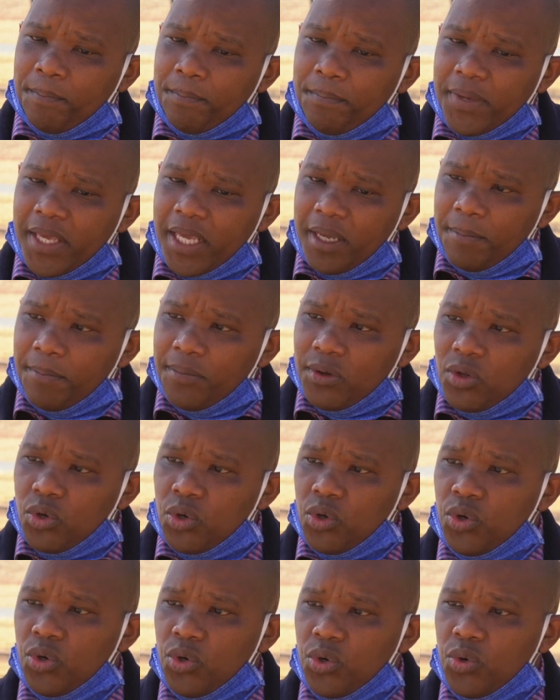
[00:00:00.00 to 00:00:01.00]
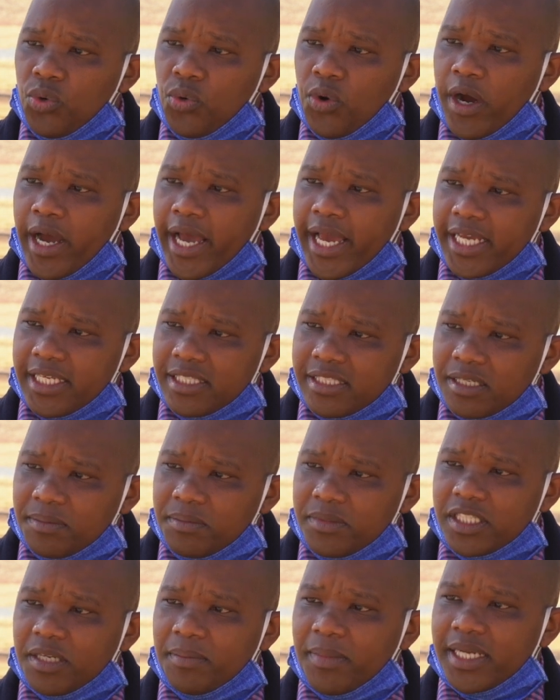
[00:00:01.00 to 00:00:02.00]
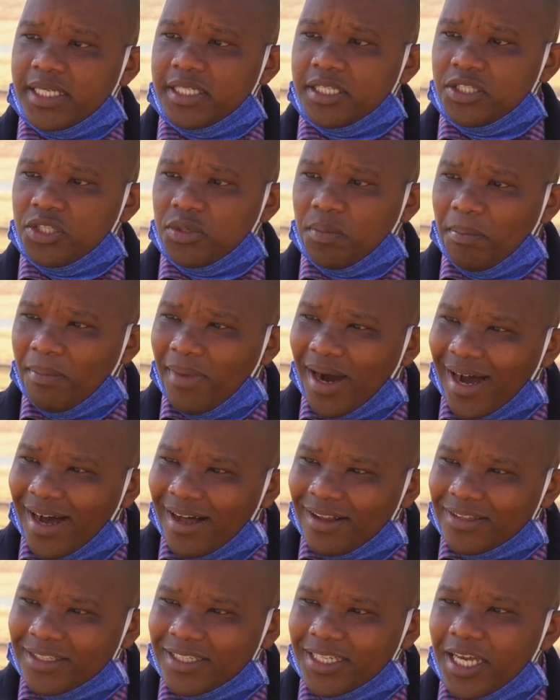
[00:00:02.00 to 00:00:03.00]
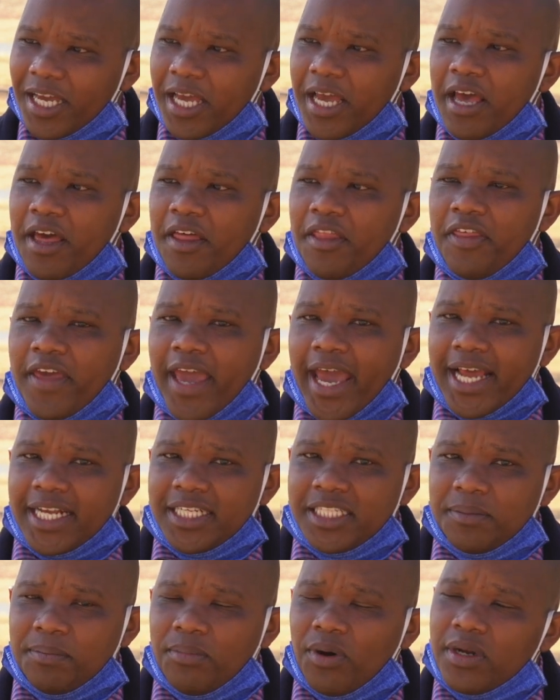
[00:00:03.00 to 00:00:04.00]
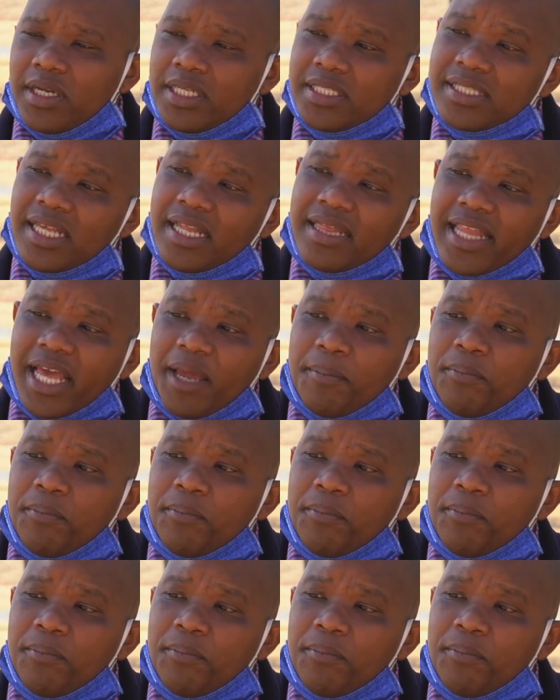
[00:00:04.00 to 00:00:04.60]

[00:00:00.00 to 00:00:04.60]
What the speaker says: people who were asymptomatic to mild, the antibodies that they